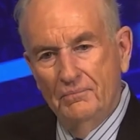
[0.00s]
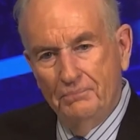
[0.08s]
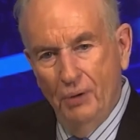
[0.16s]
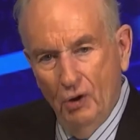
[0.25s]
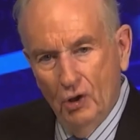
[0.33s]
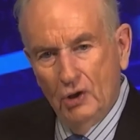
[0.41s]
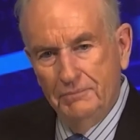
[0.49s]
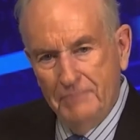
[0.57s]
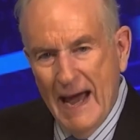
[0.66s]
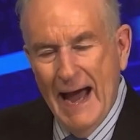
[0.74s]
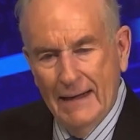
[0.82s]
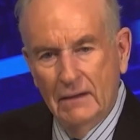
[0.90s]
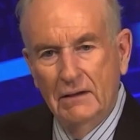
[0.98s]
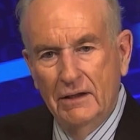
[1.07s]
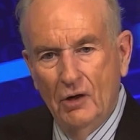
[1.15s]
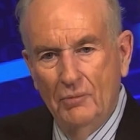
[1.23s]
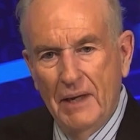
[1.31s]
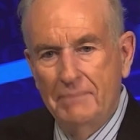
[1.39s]
pulled back a
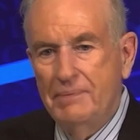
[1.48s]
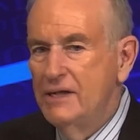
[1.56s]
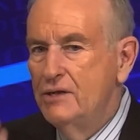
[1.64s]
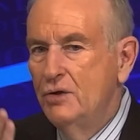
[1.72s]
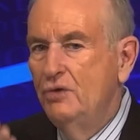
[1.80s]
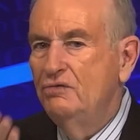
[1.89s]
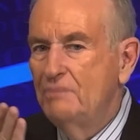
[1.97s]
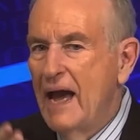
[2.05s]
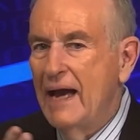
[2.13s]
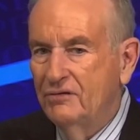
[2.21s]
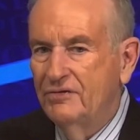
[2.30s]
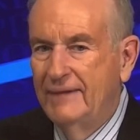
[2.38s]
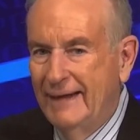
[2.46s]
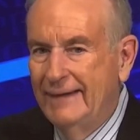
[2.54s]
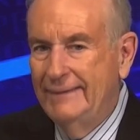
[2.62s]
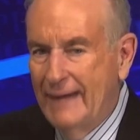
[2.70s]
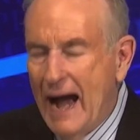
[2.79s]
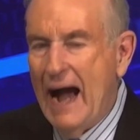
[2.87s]
little bit, but Newsmax did
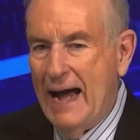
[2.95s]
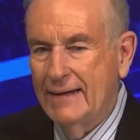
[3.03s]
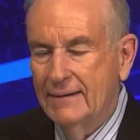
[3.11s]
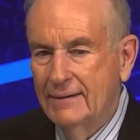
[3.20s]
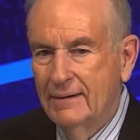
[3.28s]
not.